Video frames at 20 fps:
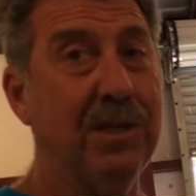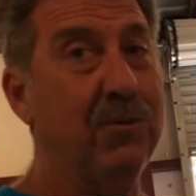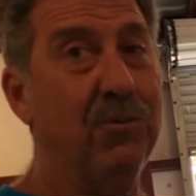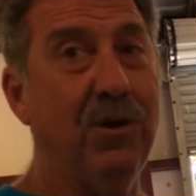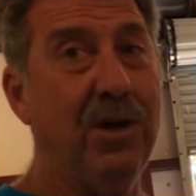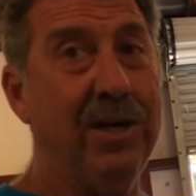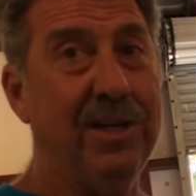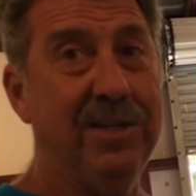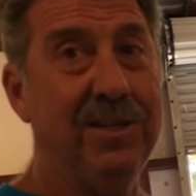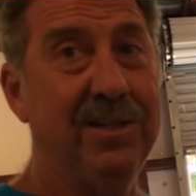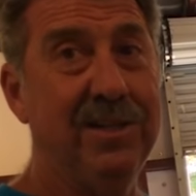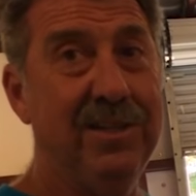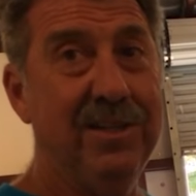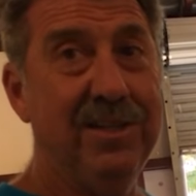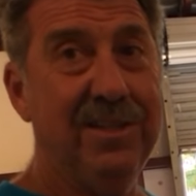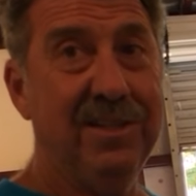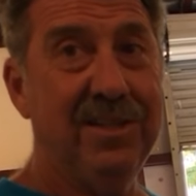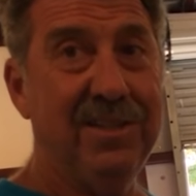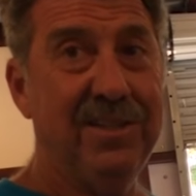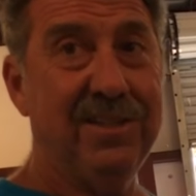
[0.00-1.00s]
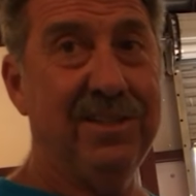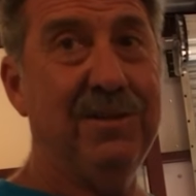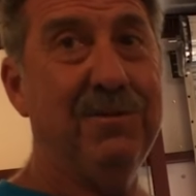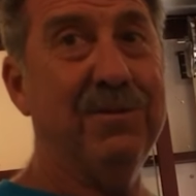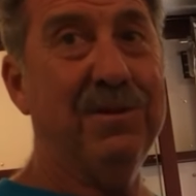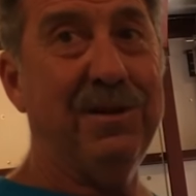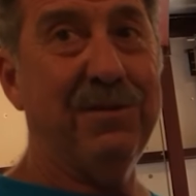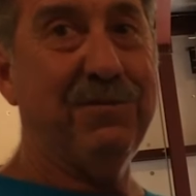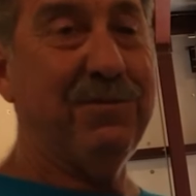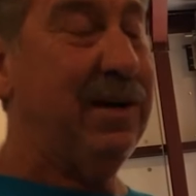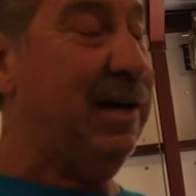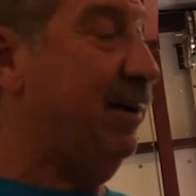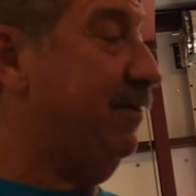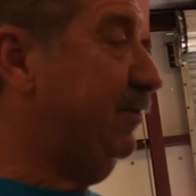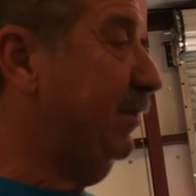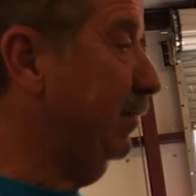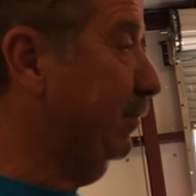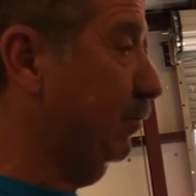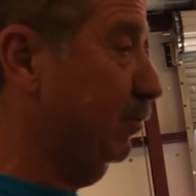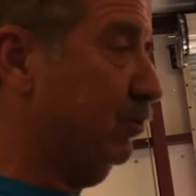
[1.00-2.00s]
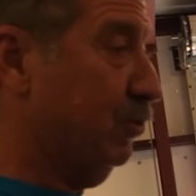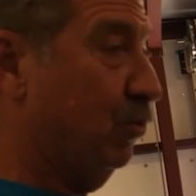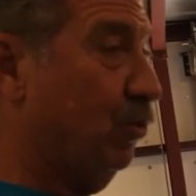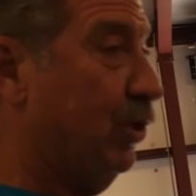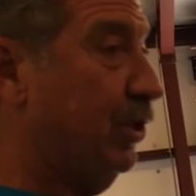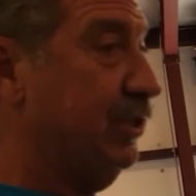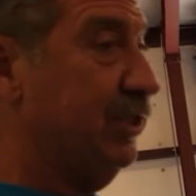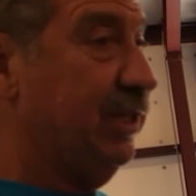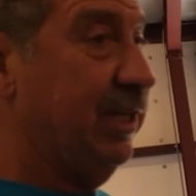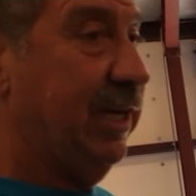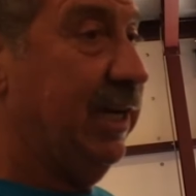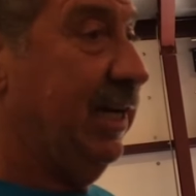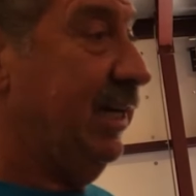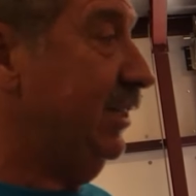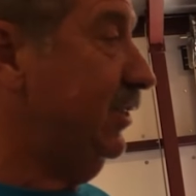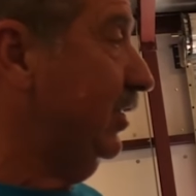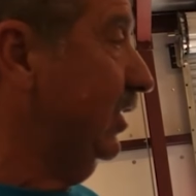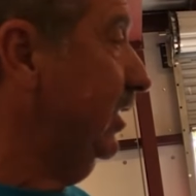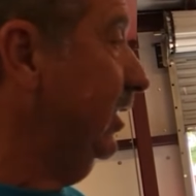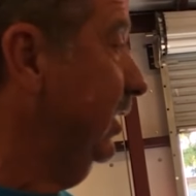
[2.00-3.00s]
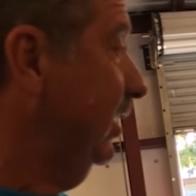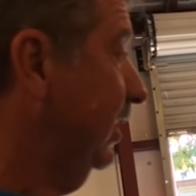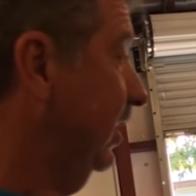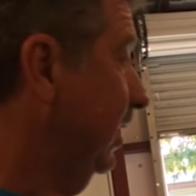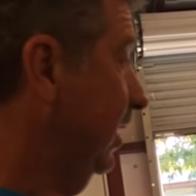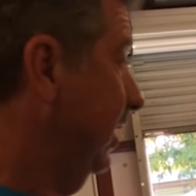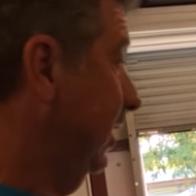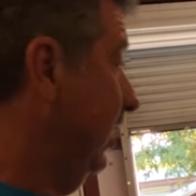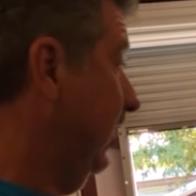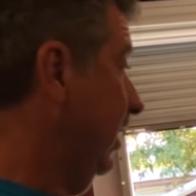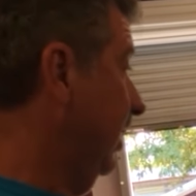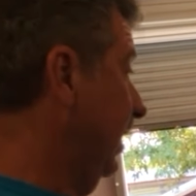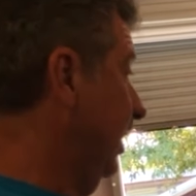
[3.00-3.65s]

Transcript: they wasn't. Right, they right. It was a one-year right. engine. I